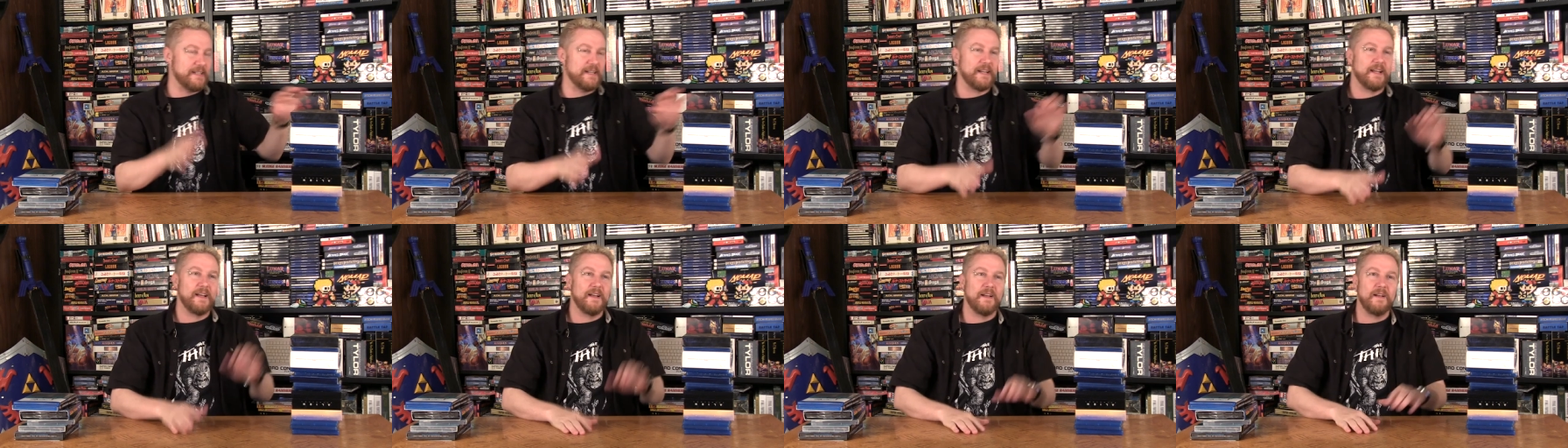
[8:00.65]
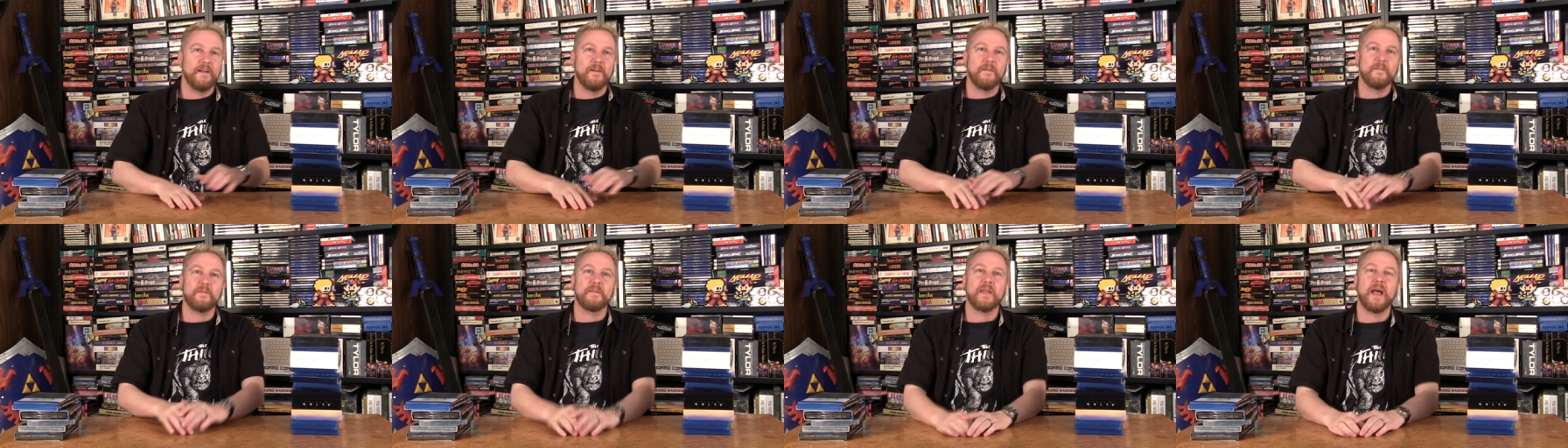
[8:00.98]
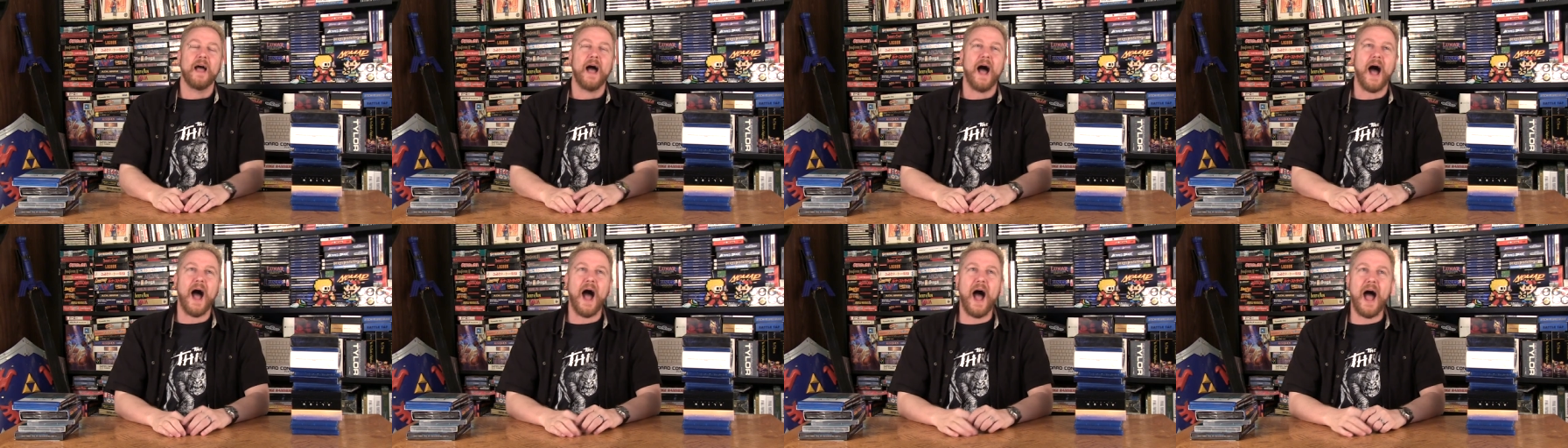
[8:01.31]
And
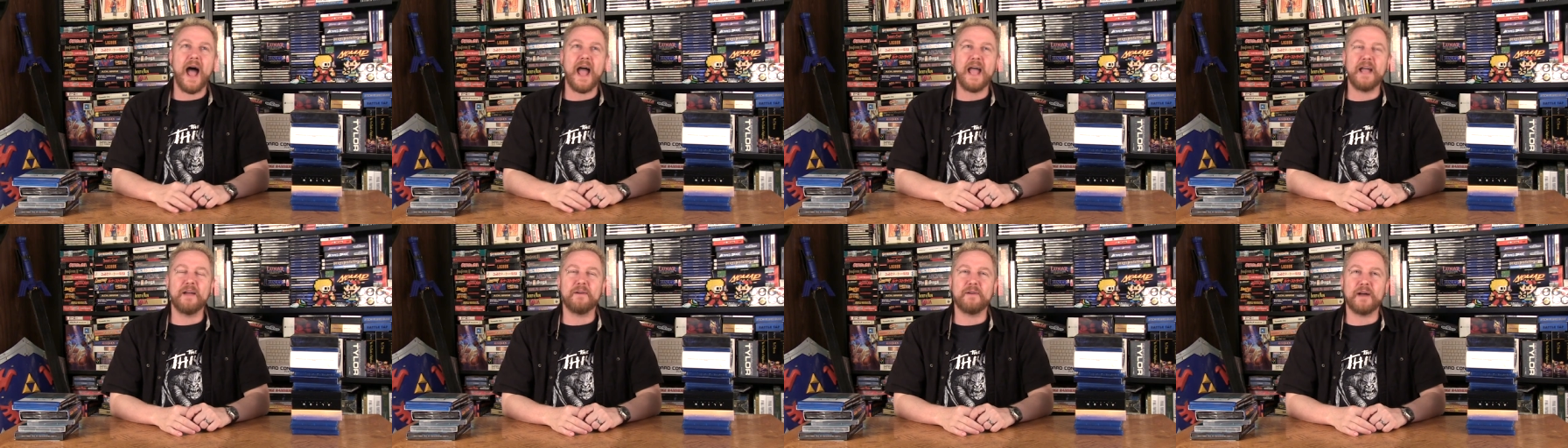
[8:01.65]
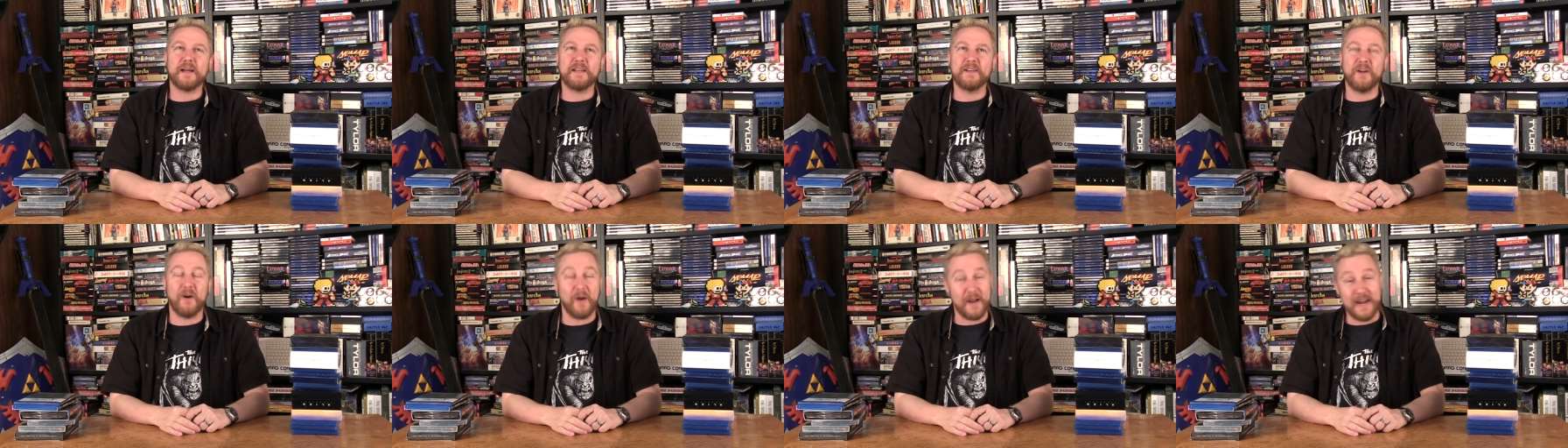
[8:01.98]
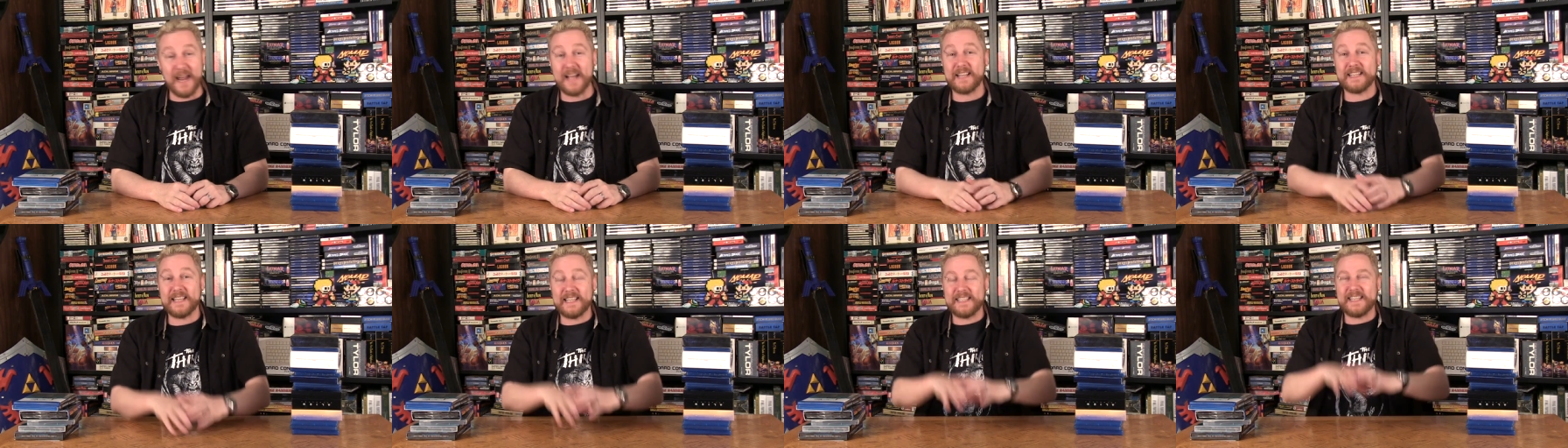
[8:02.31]
I, you know,
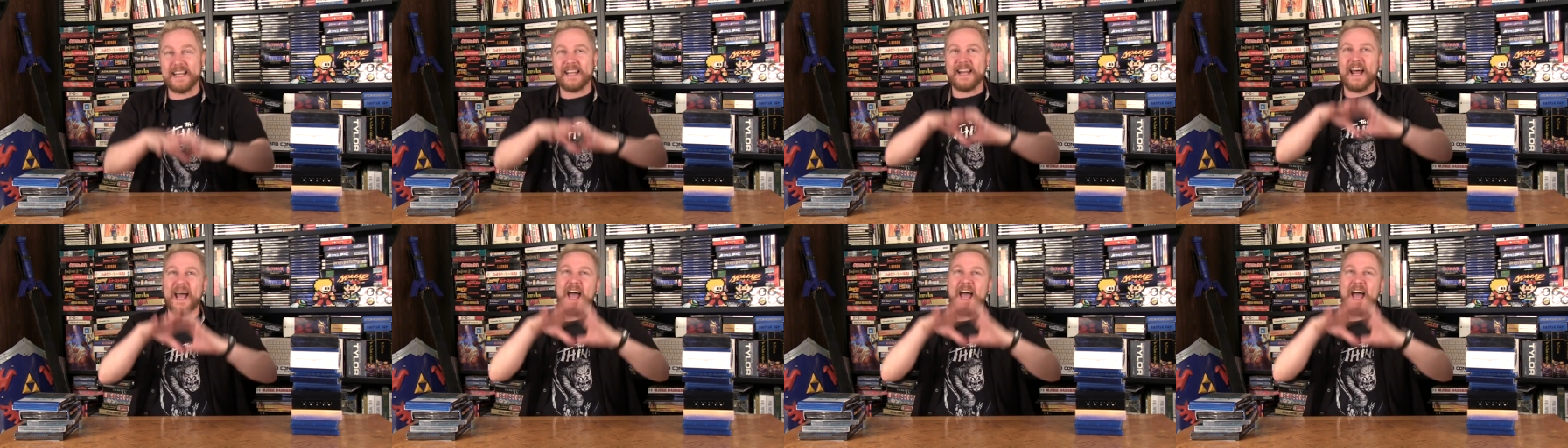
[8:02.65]
and as I said,